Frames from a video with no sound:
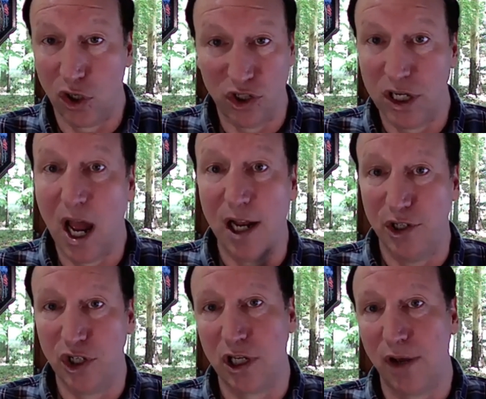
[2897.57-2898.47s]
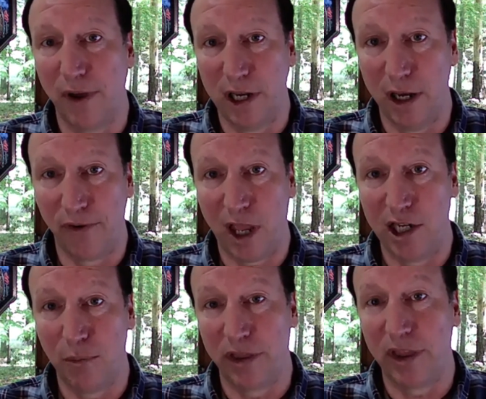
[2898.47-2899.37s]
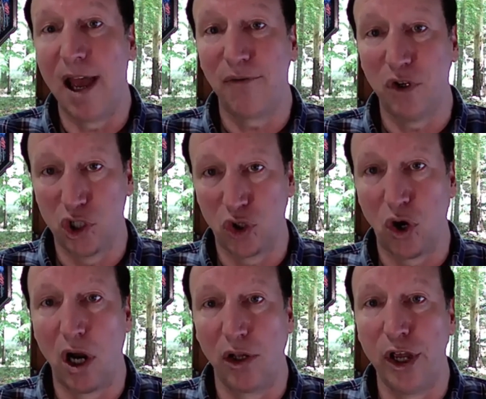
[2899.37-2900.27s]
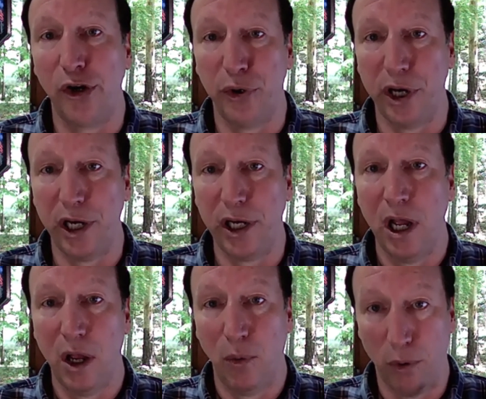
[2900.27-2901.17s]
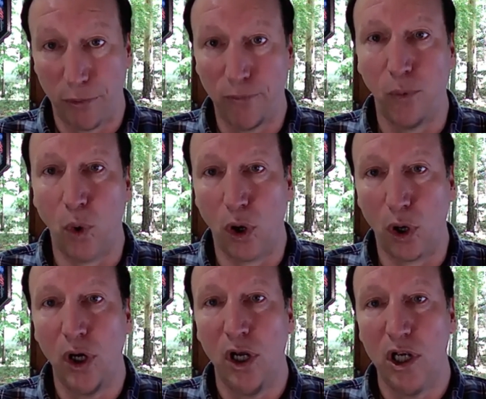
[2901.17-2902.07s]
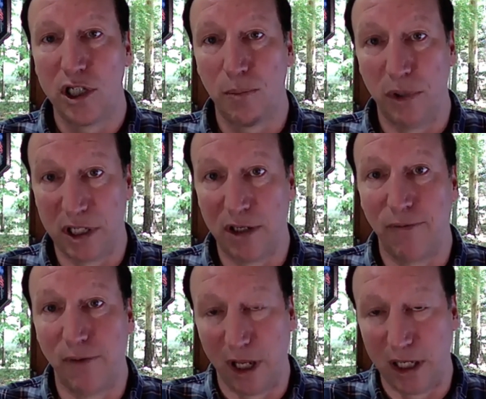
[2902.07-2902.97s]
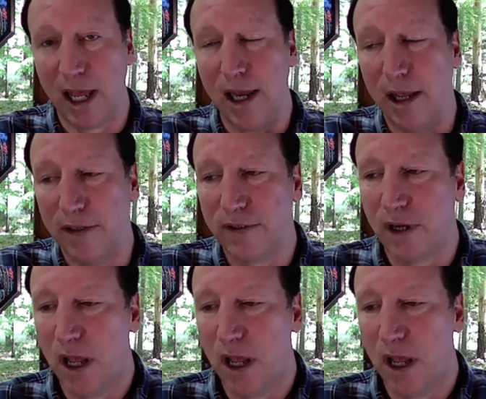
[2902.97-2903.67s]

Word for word: It's not just self-identification, but they have to strongly agree with 4 specific tenets.